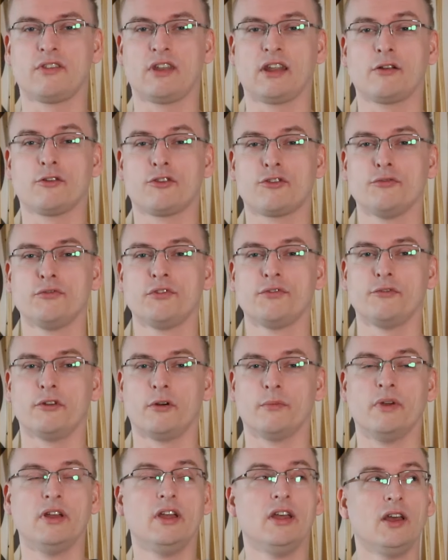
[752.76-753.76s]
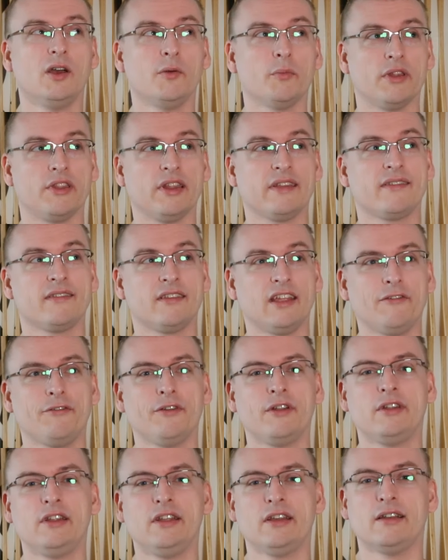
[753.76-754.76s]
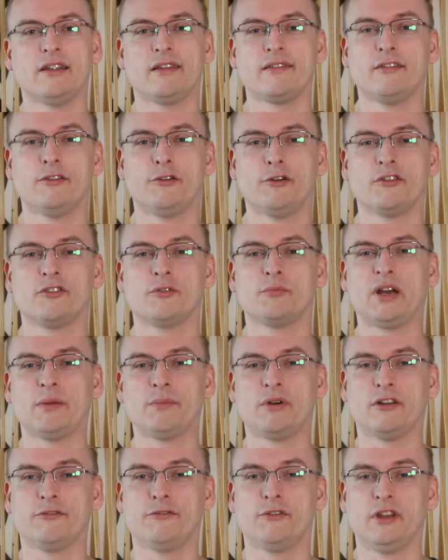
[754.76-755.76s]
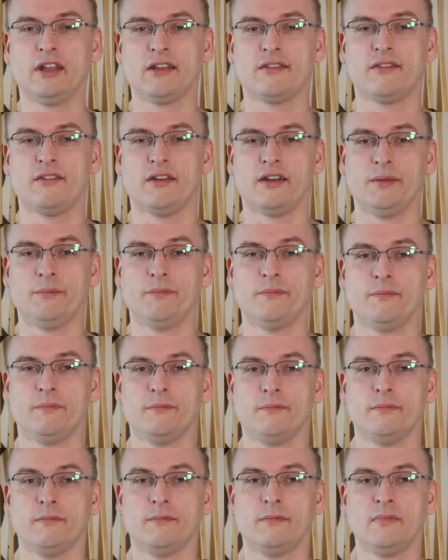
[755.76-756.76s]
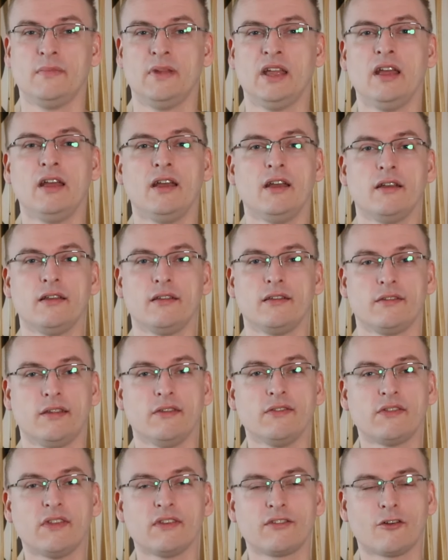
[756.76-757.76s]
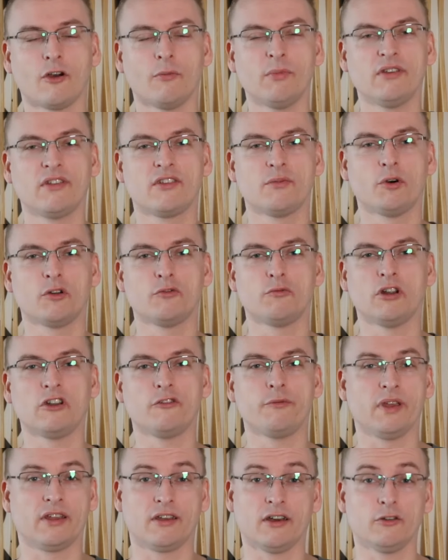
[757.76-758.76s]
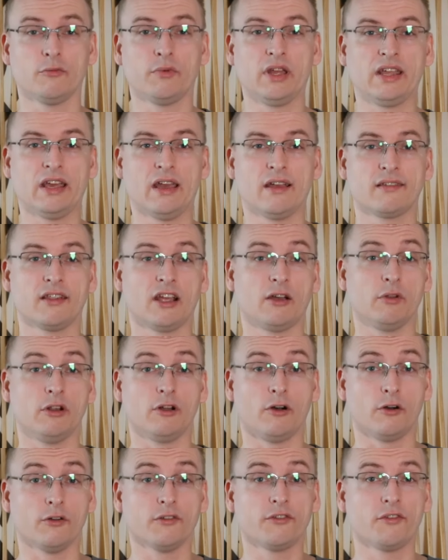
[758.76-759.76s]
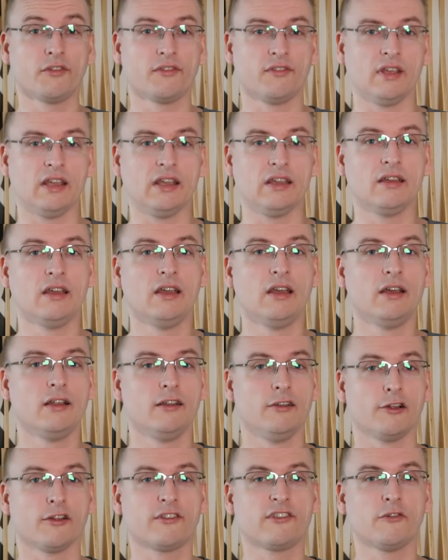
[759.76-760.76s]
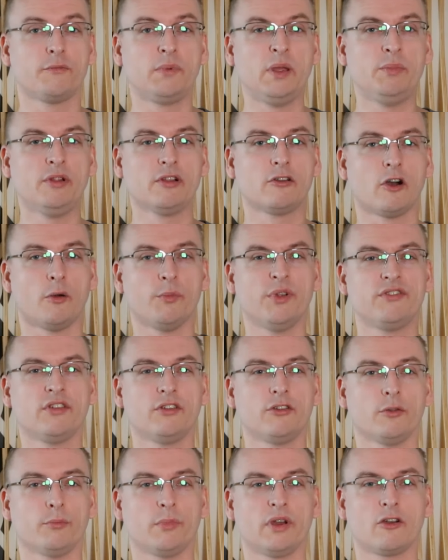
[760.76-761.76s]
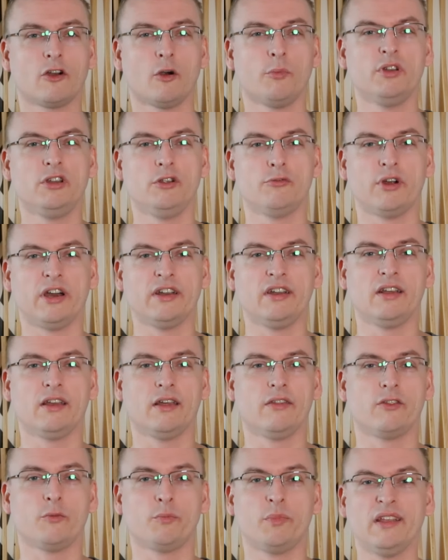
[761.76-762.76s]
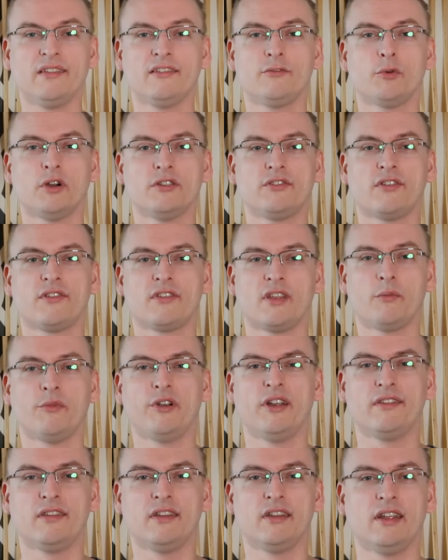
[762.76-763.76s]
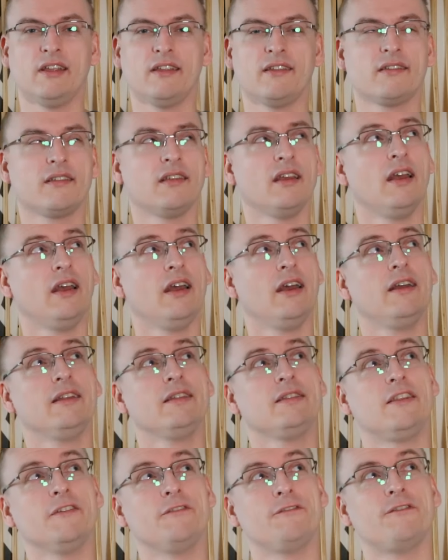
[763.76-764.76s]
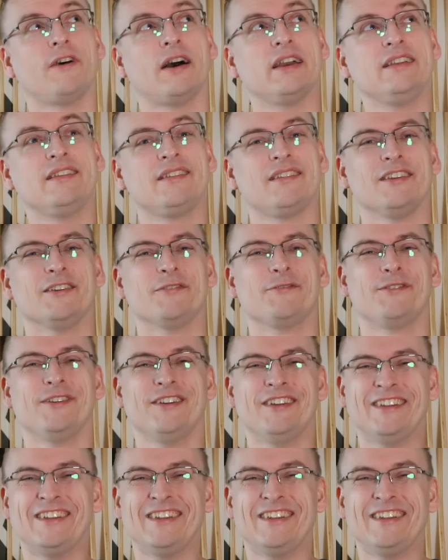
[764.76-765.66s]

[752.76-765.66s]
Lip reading: that I could choose from, but that's definitely a lesson learned on my part for next time. Since this comment is about one of my cutaway gags, I will also say lots of people commented on my comedy writing, and the best word to summarize it is divisive.